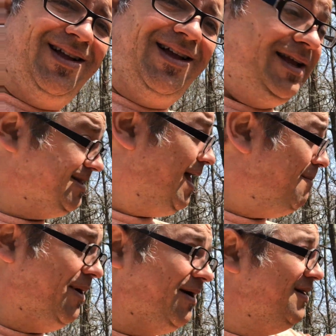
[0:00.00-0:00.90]
That's
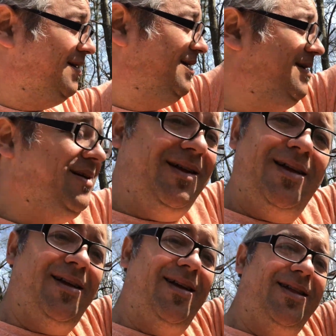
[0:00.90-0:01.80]
lumber.
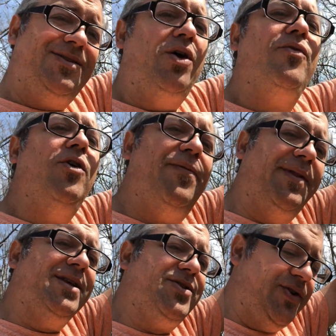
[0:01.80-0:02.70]
There's no roof on
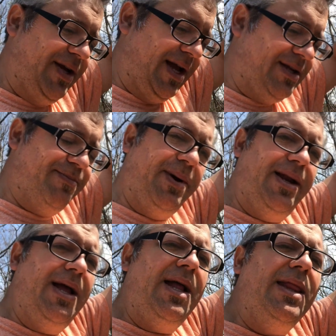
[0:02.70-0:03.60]
this treehouse, but
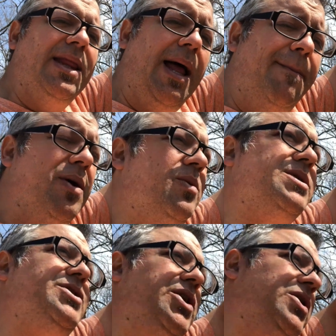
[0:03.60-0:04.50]
lumber
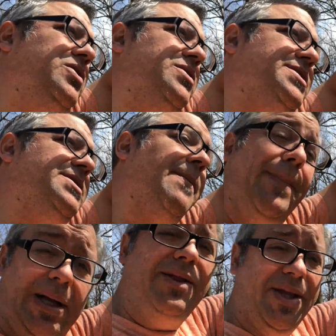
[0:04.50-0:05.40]
was used to
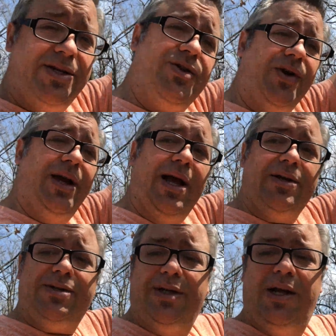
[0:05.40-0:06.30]
build this
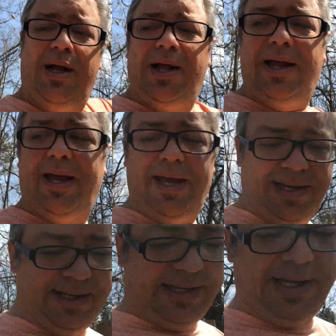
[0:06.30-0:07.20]
treehouse and